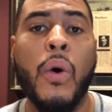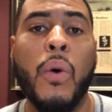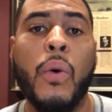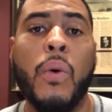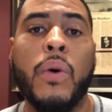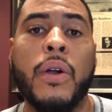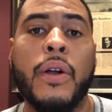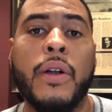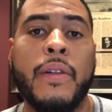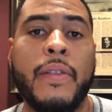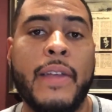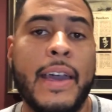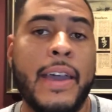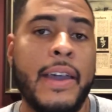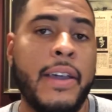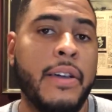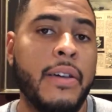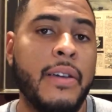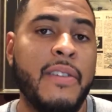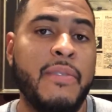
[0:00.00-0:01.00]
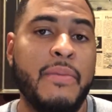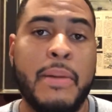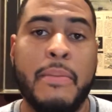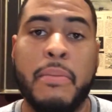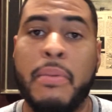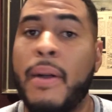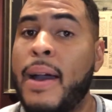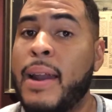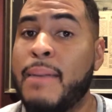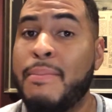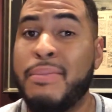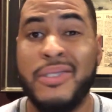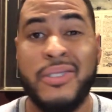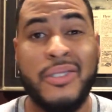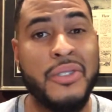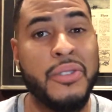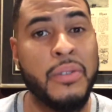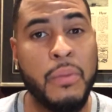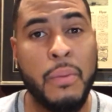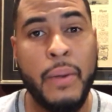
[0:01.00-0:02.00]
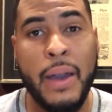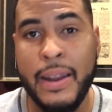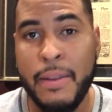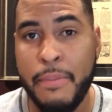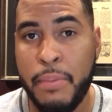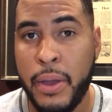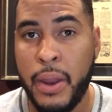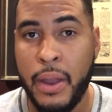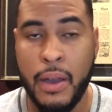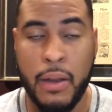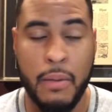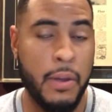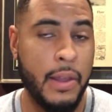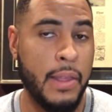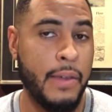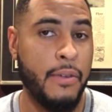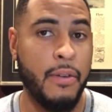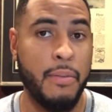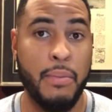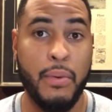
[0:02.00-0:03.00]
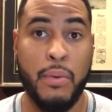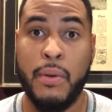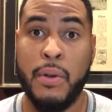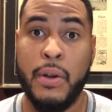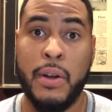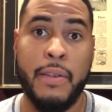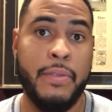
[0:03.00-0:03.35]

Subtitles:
Or they could have been brought up a certain way depending on where they were born,